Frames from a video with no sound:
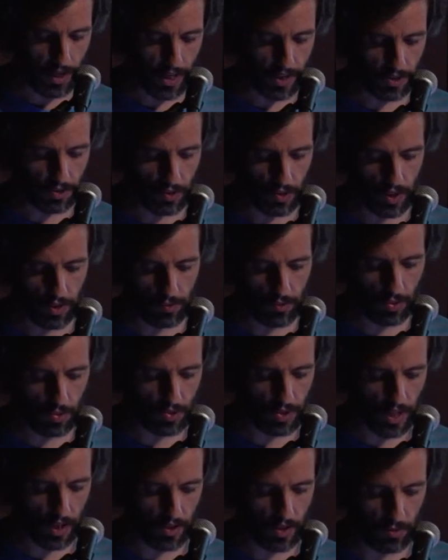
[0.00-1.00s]
pantry and
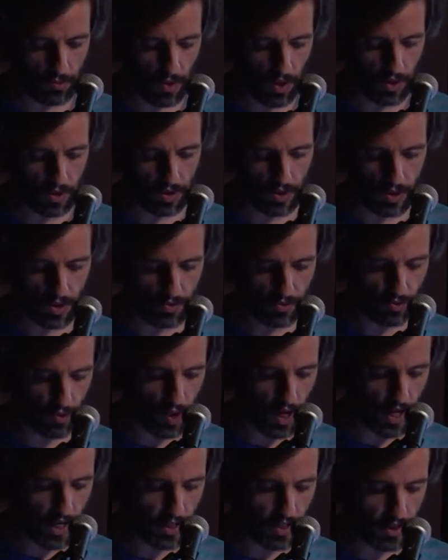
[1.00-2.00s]
pulls out the boxes of
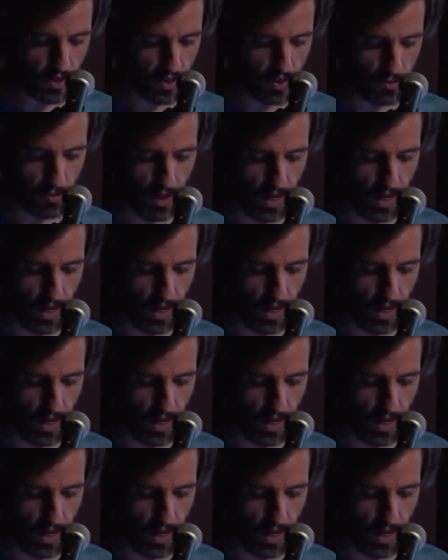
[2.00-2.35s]
rice, the